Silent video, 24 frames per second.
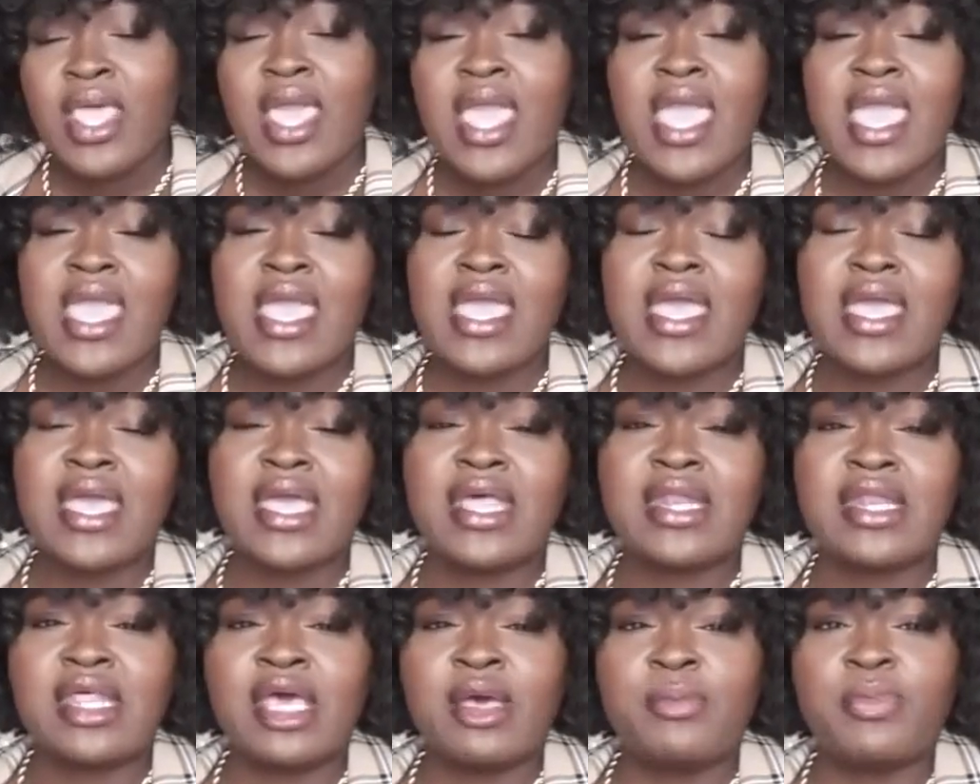
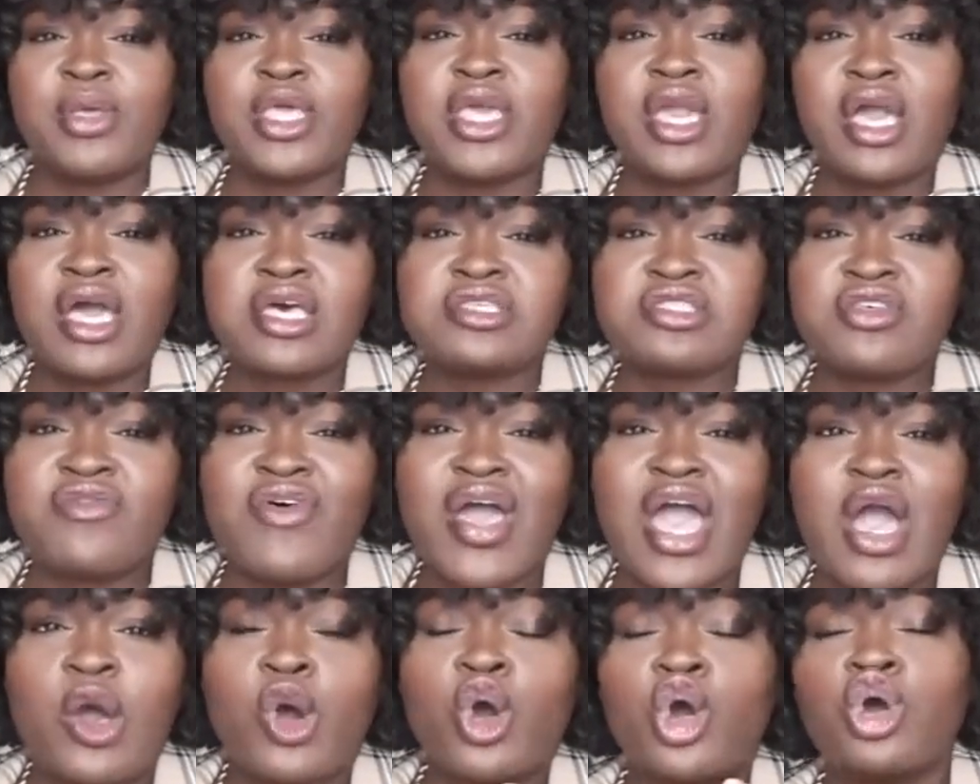And because of
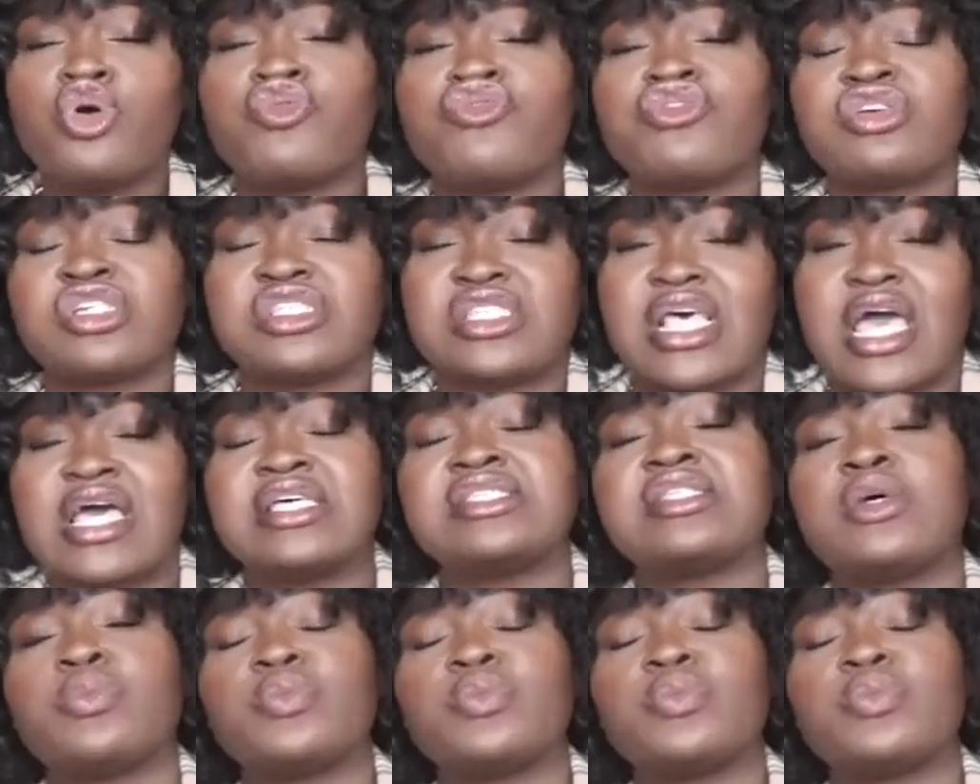how oversized